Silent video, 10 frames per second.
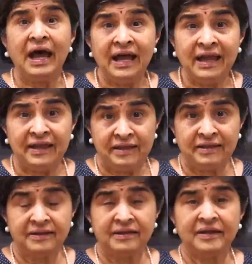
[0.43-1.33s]
Hi.
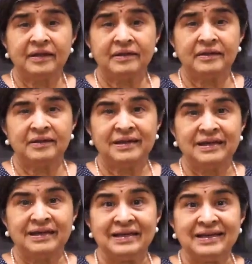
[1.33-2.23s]

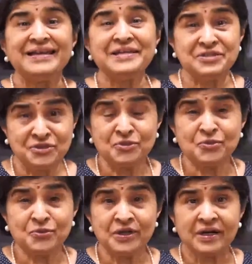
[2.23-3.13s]
Yes,
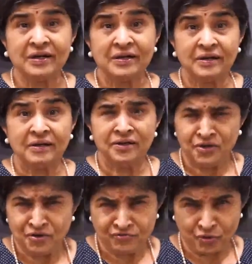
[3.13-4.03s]
you.
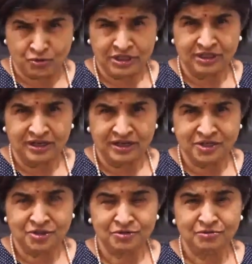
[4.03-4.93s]
You're a voter,
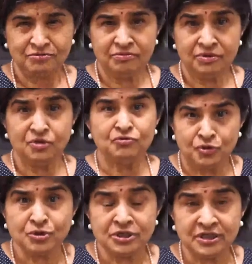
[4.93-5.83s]
aren't you? You
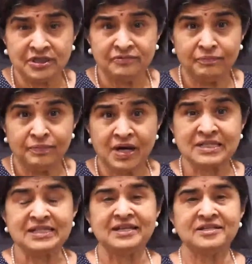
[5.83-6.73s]
voted in the
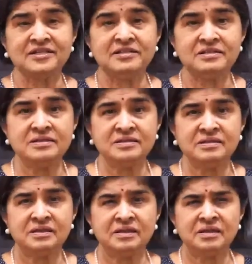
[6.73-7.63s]
past elections.
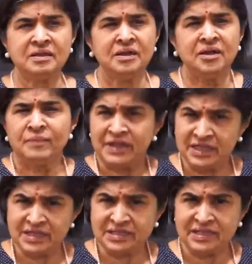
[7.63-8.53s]

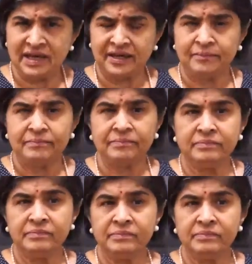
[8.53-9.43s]
But this time,
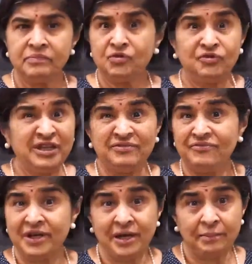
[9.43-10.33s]
you're feeling
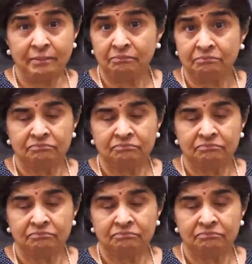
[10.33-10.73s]
fed up.